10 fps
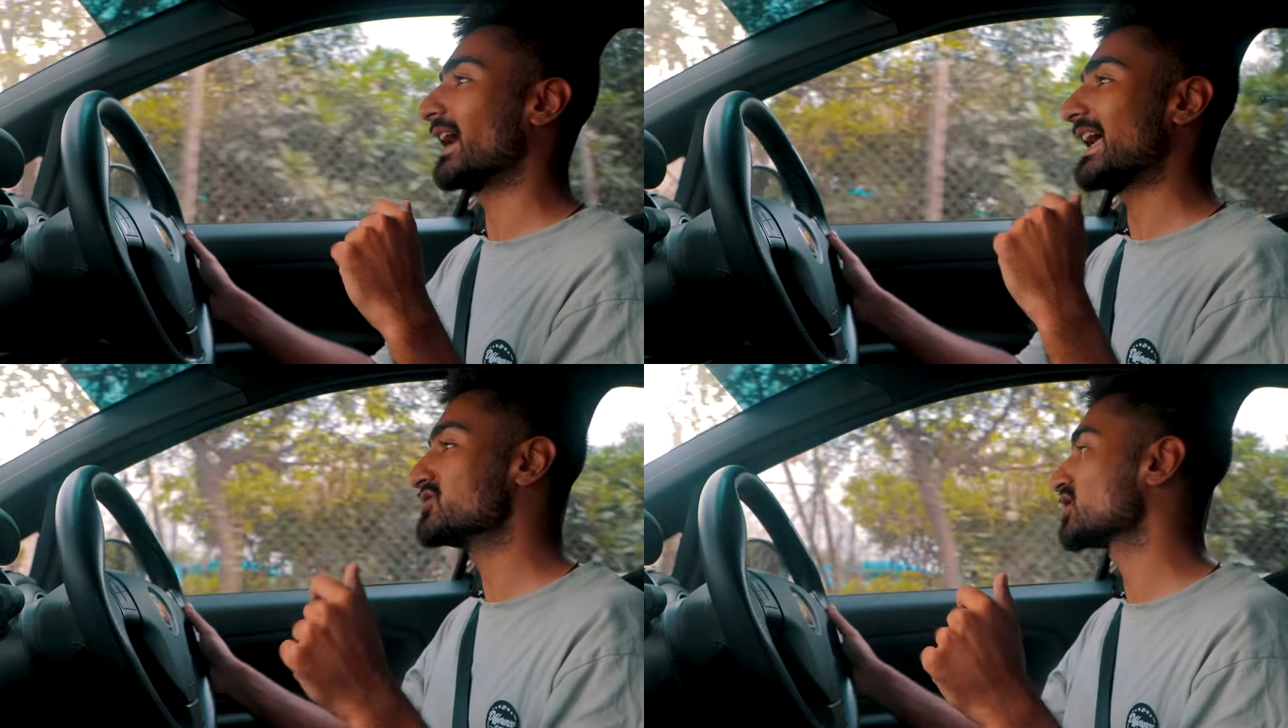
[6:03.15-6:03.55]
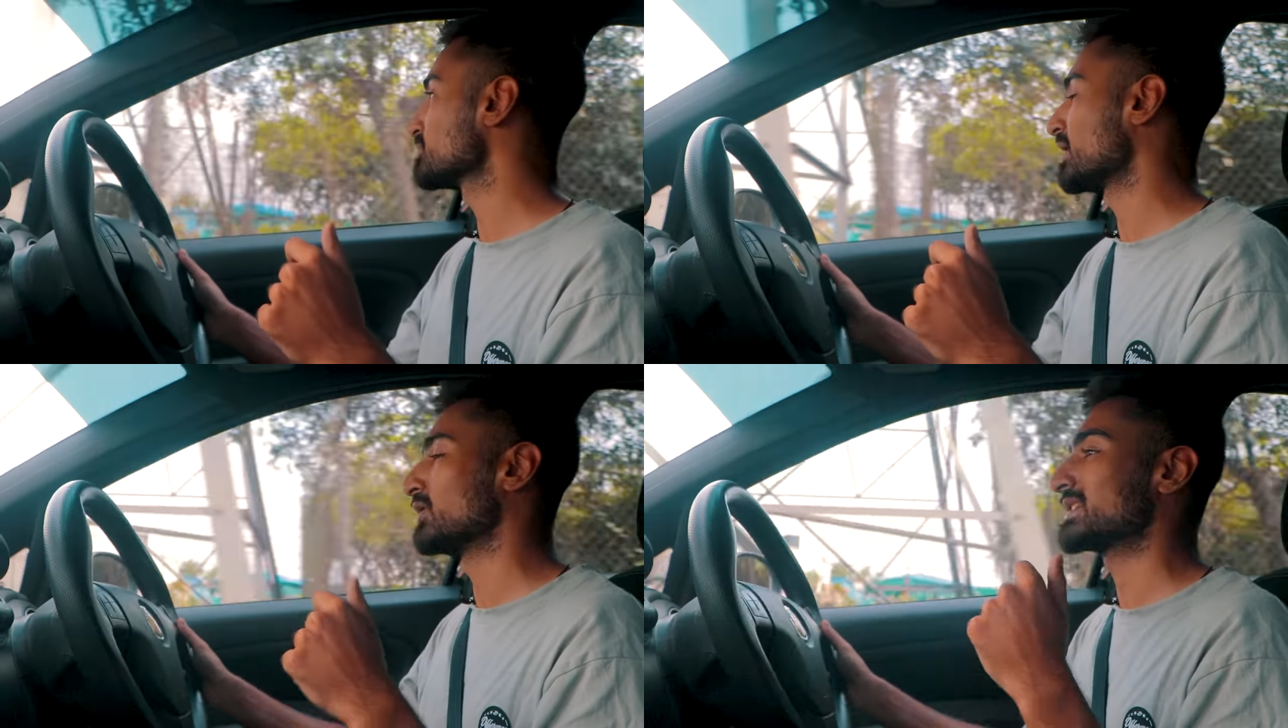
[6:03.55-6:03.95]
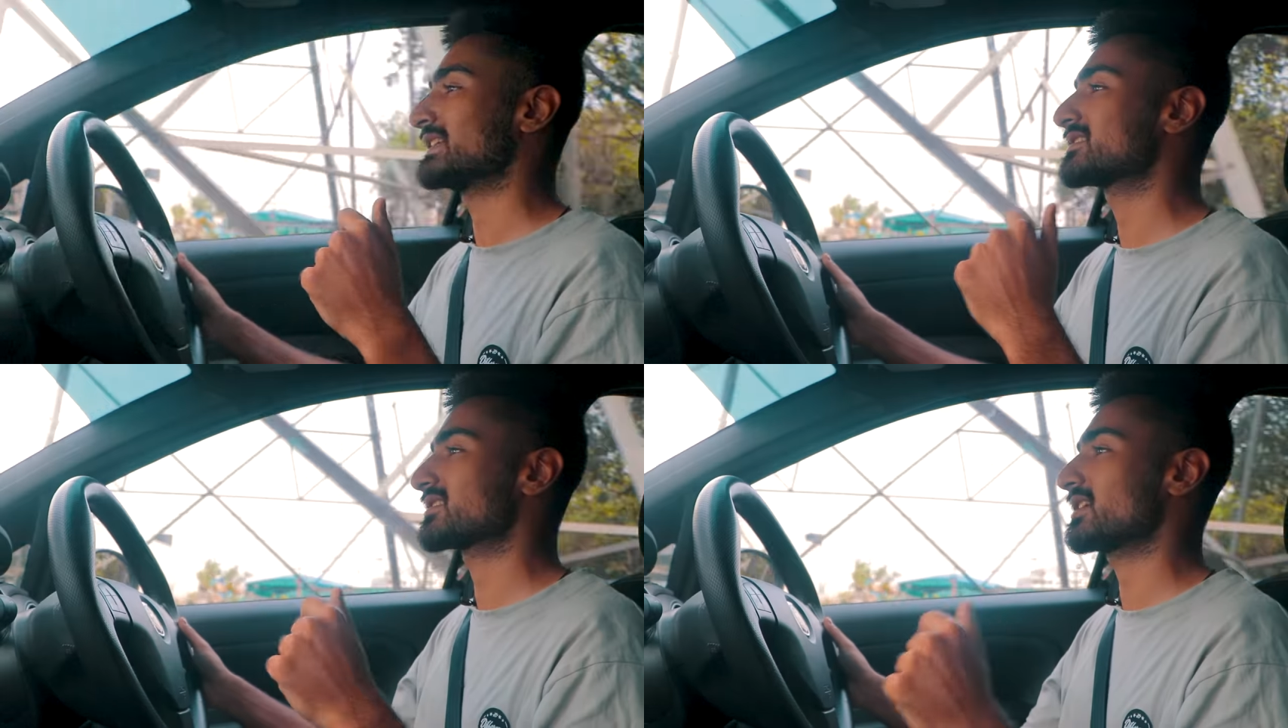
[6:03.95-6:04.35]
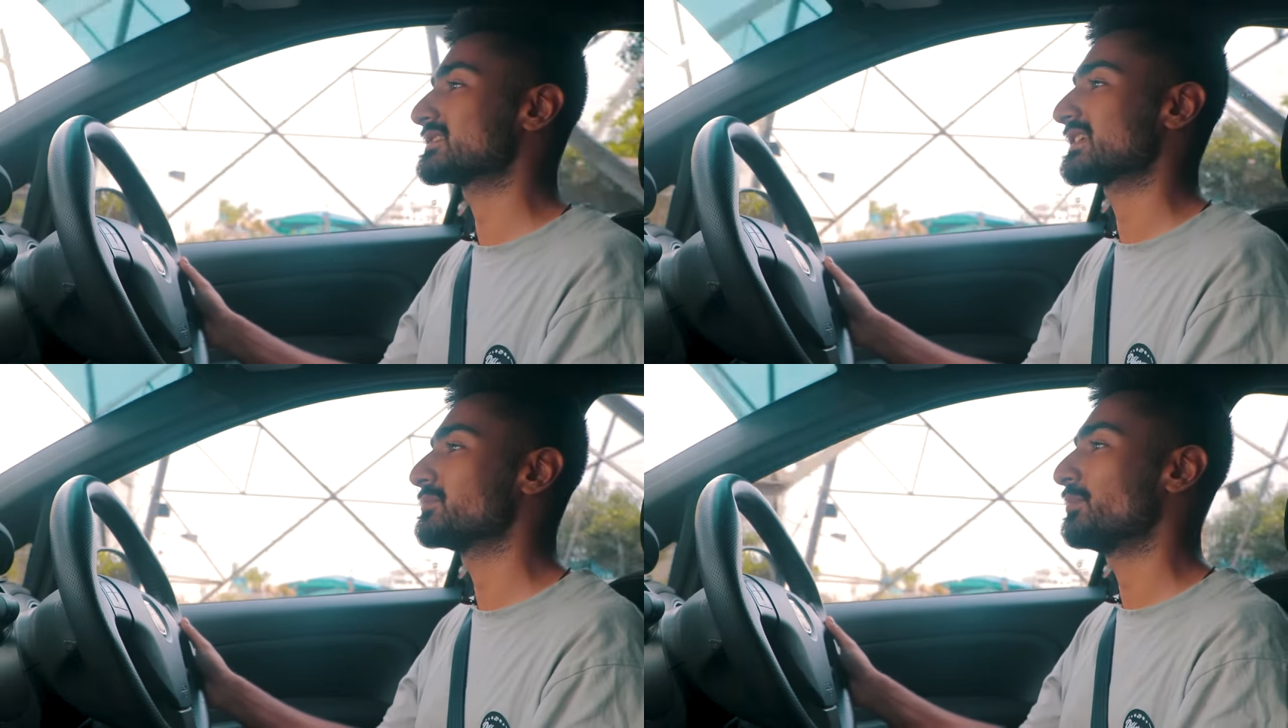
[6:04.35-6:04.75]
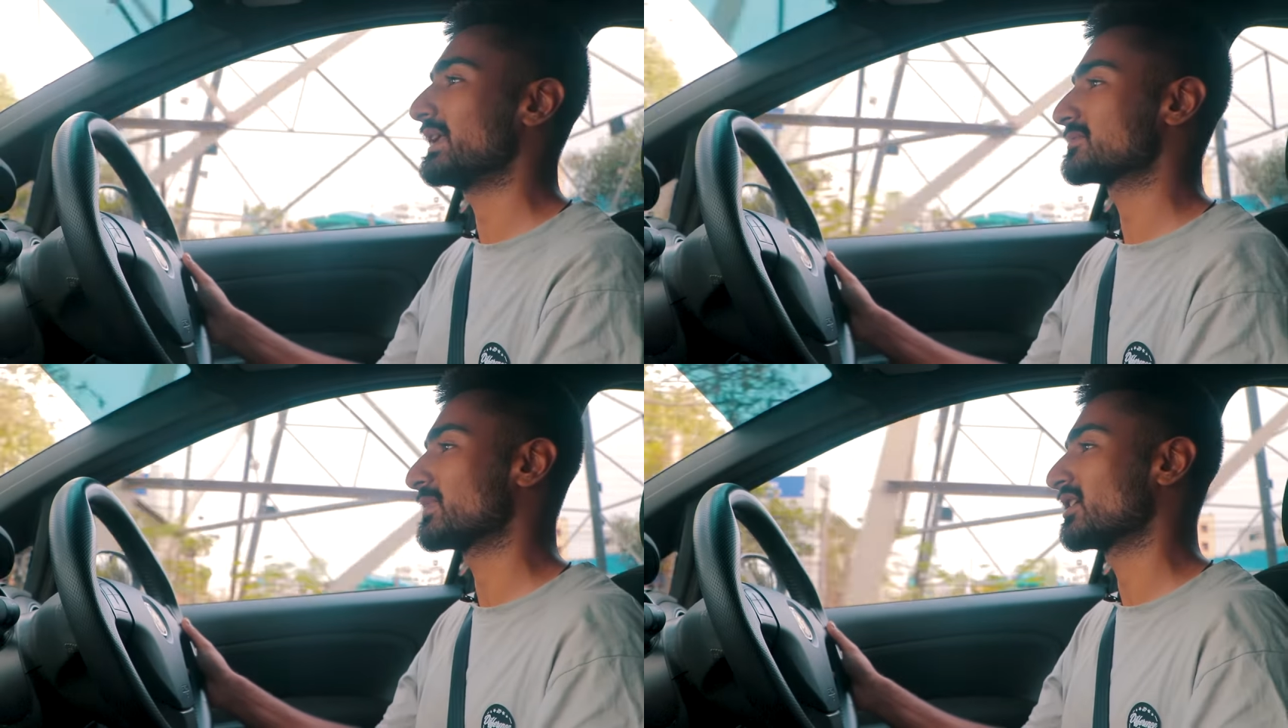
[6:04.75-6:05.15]
engine mounts and struts in
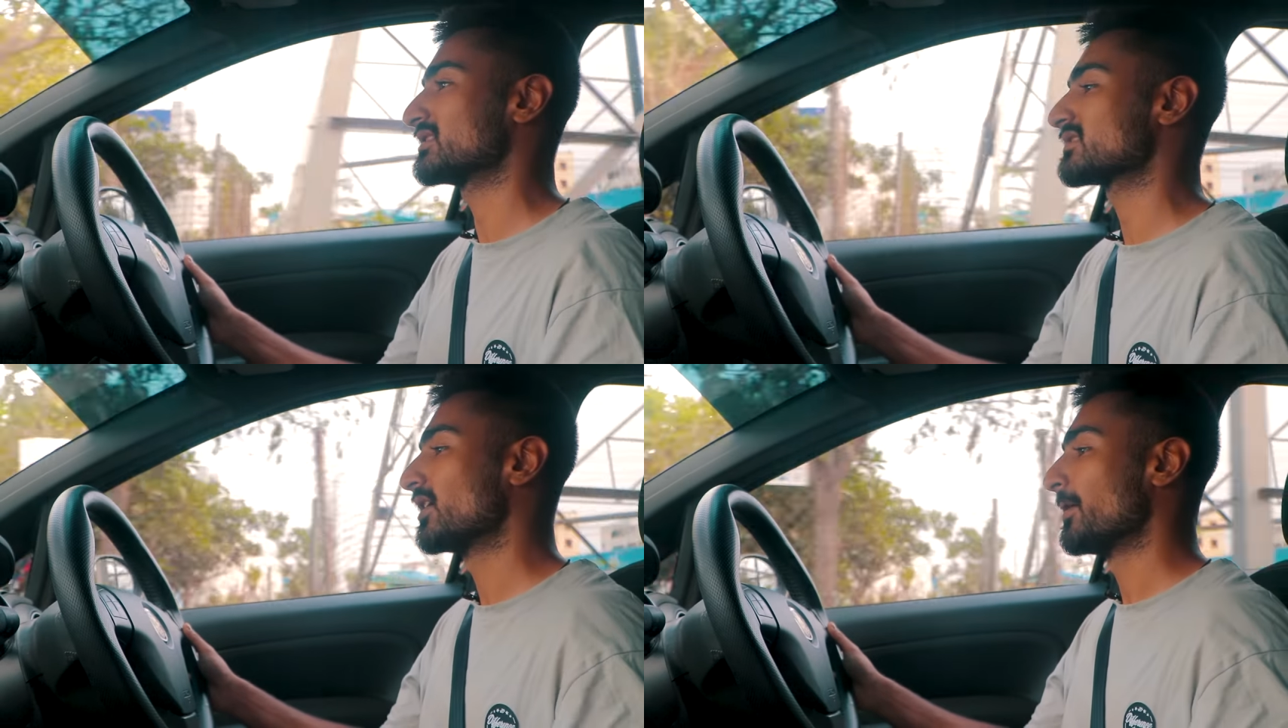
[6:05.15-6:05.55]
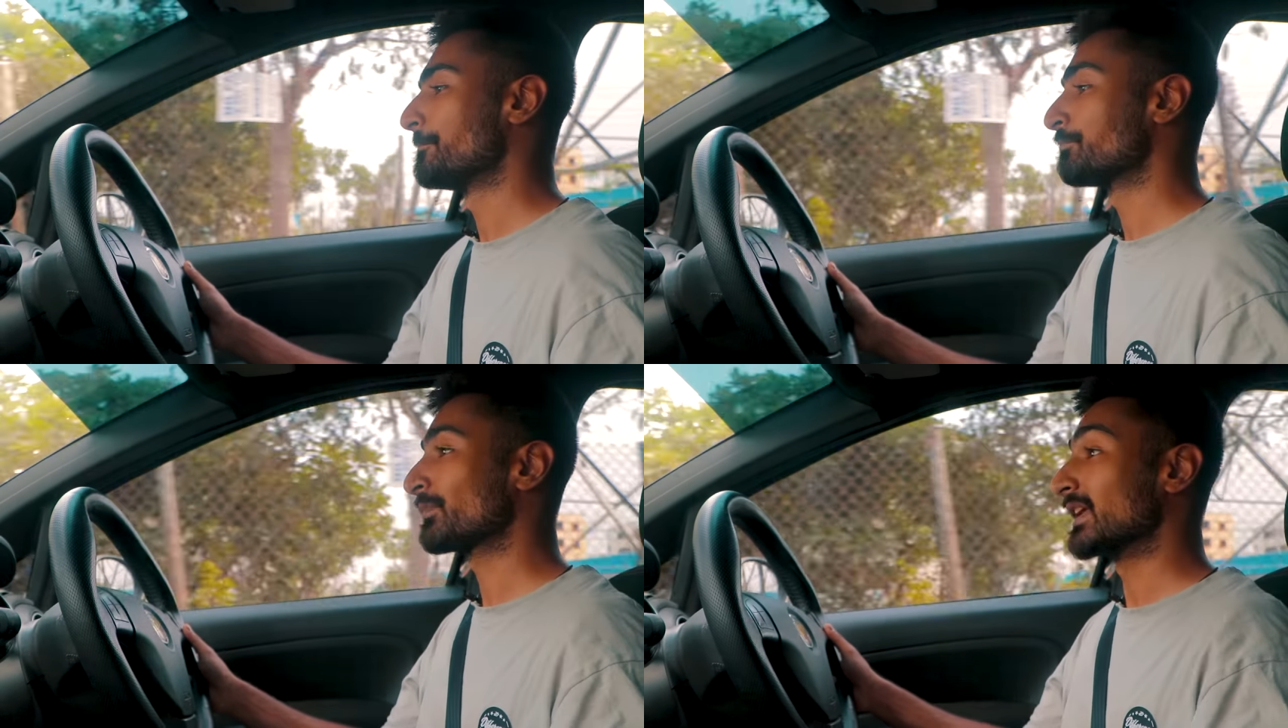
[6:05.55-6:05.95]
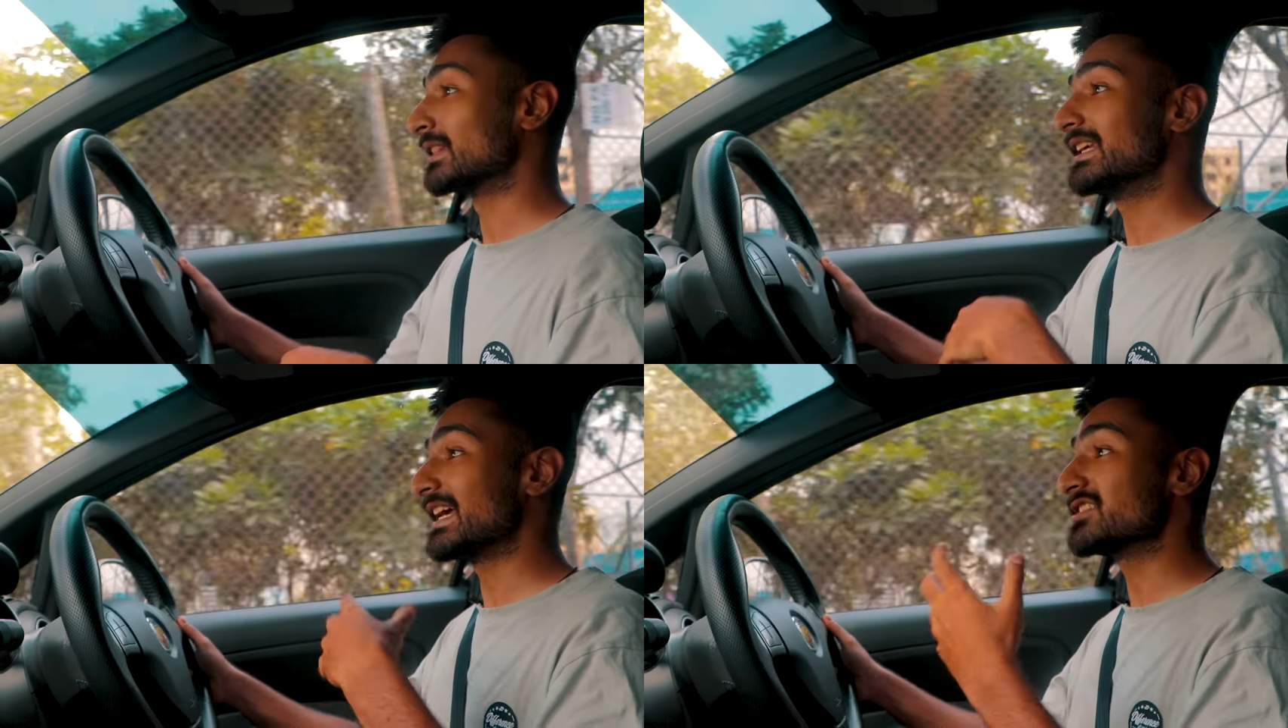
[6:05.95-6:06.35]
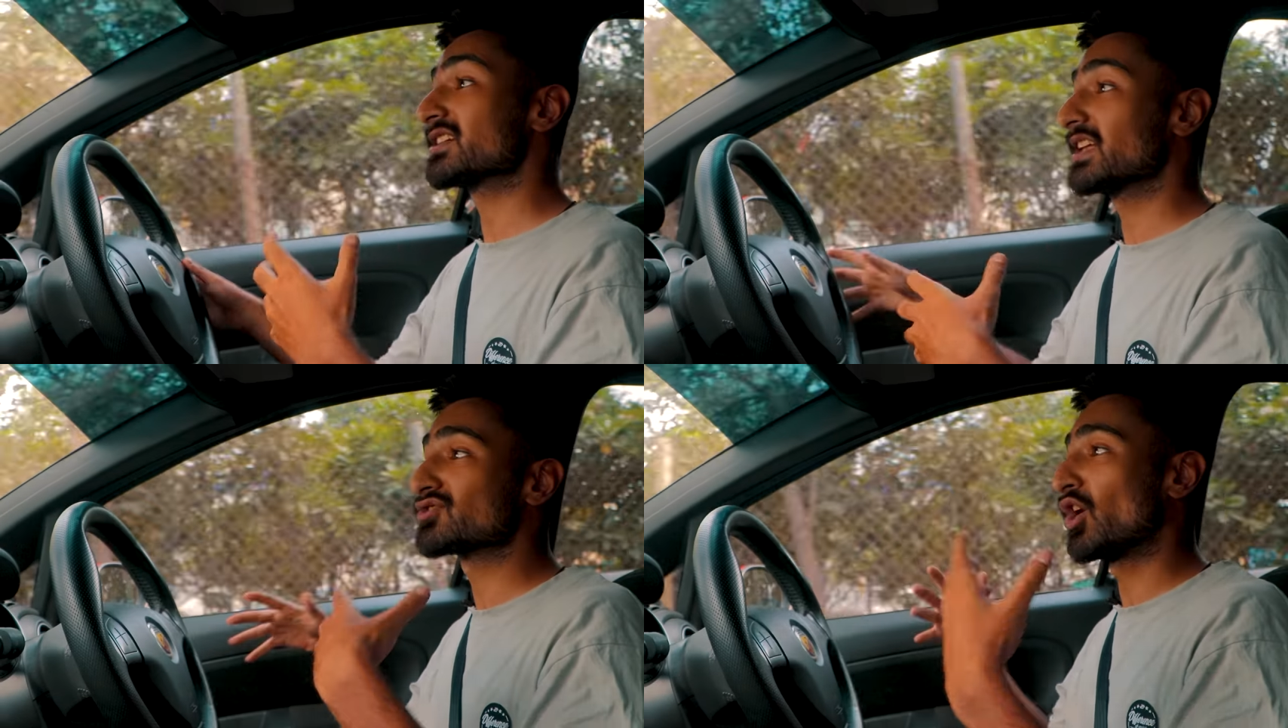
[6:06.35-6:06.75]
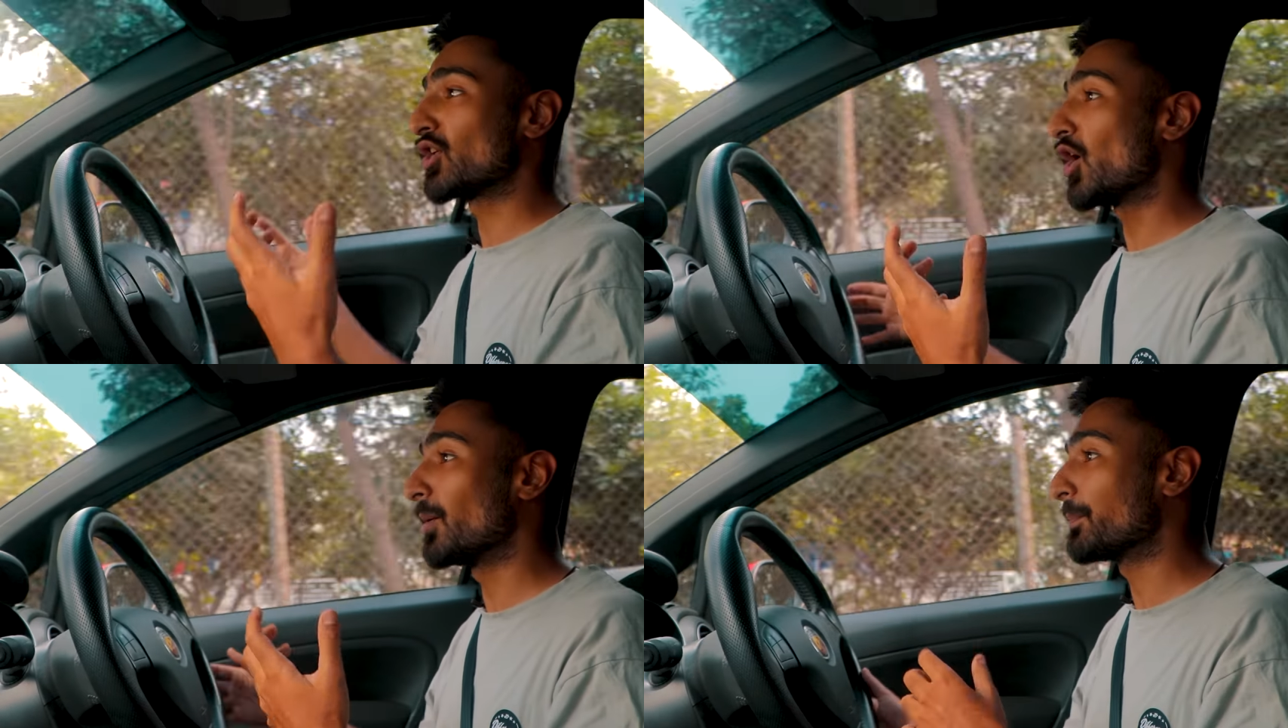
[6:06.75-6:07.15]
place, because the engine does not
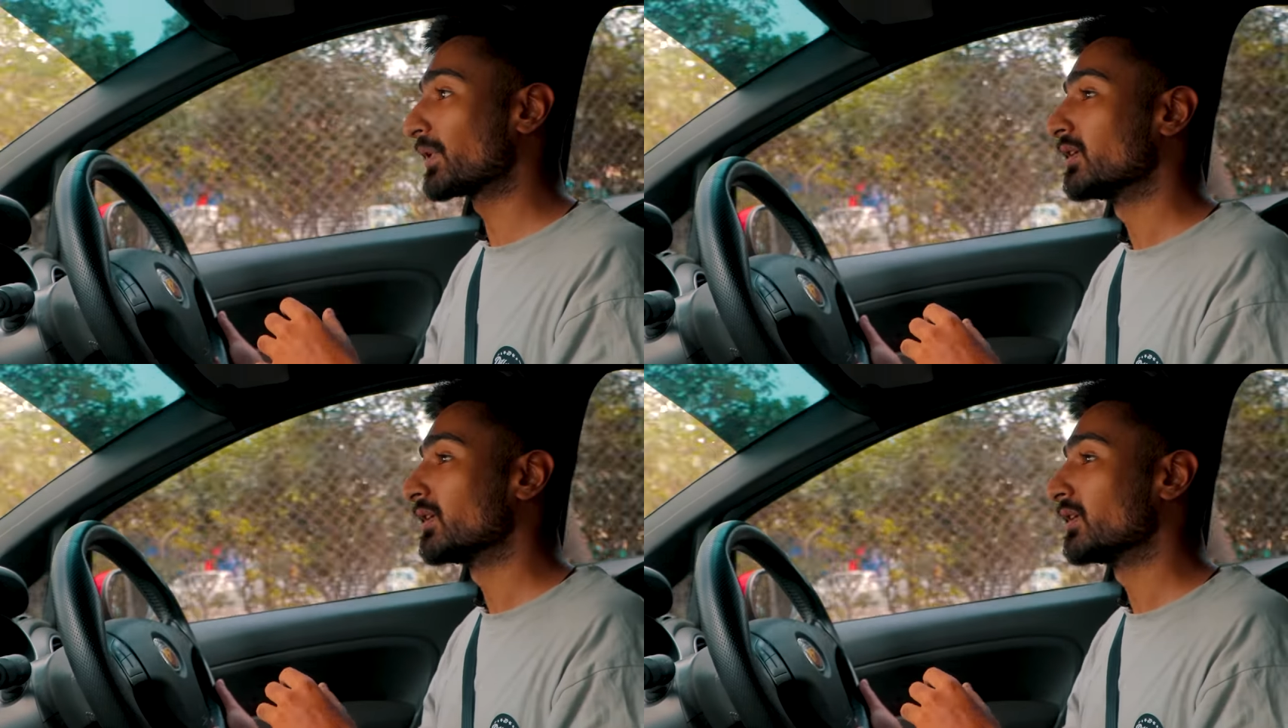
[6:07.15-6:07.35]
hop,